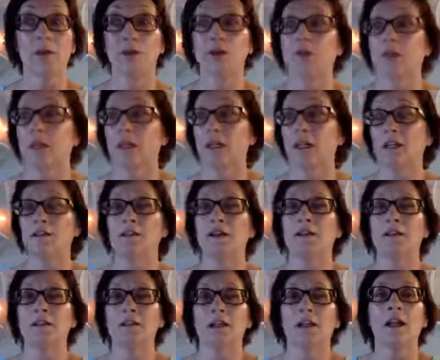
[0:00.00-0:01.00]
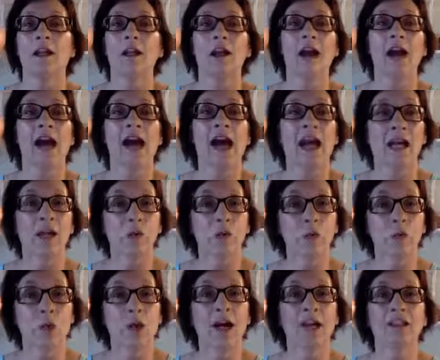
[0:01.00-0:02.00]
joining Scentsy. I
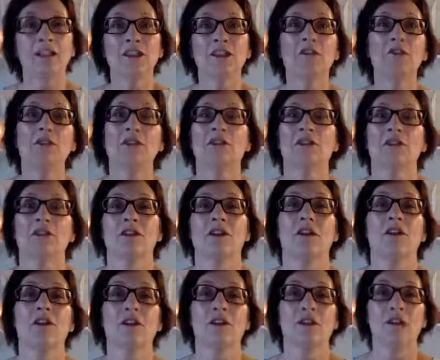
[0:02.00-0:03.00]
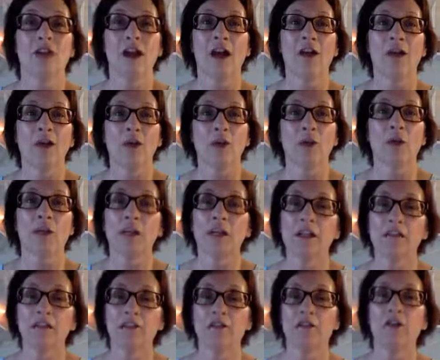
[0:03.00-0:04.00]
want you to start out on the
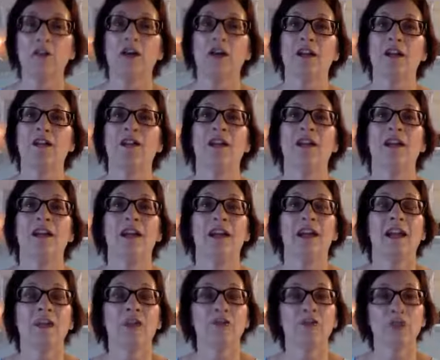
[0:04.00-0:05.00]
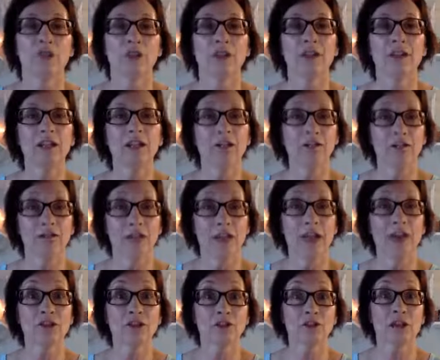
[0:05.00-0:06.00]
right foot and really
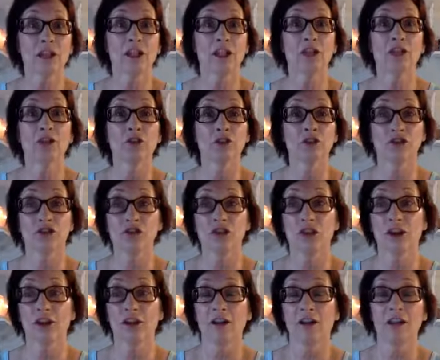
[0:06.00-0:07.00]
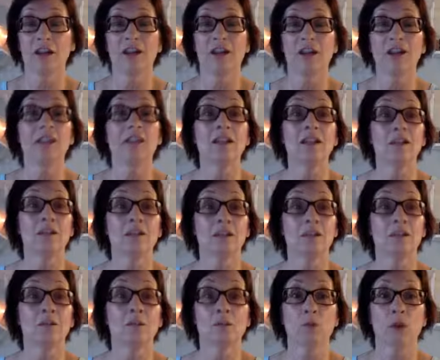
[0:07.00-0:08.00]
fast track your start. And I think these
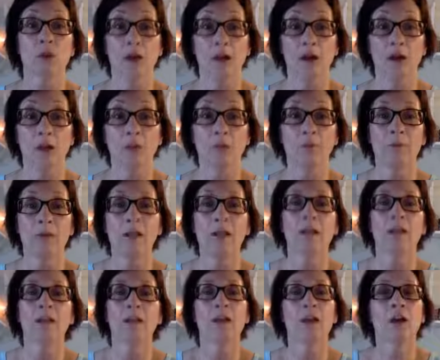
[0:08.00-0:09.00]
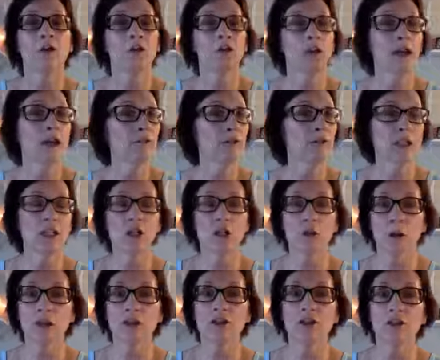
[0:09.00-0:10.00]
tips will help. Now, if you have any
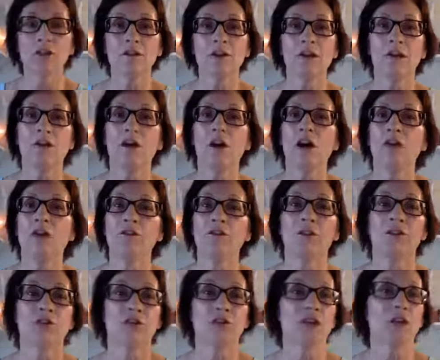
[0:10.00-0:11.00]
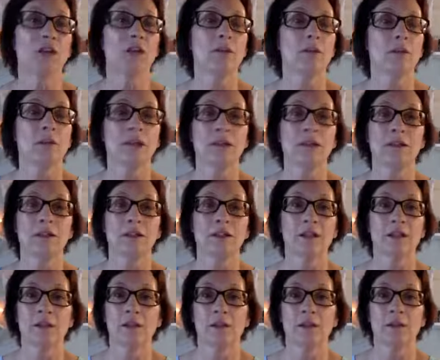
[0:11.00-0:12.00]
questions at all, feel free to place
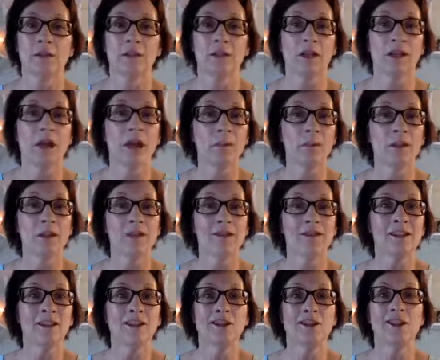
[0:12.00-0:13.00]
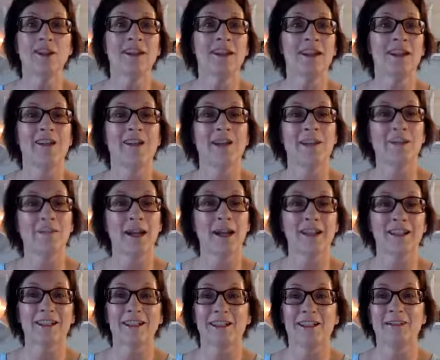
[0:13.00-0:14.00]
them in the comment section, and I'll get
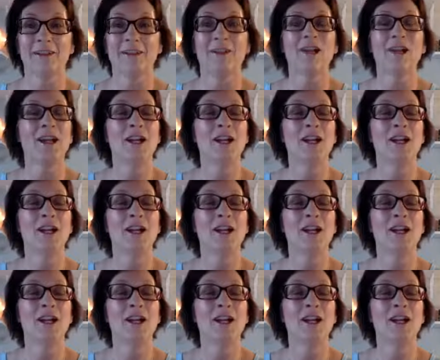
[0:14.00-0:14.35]
back to you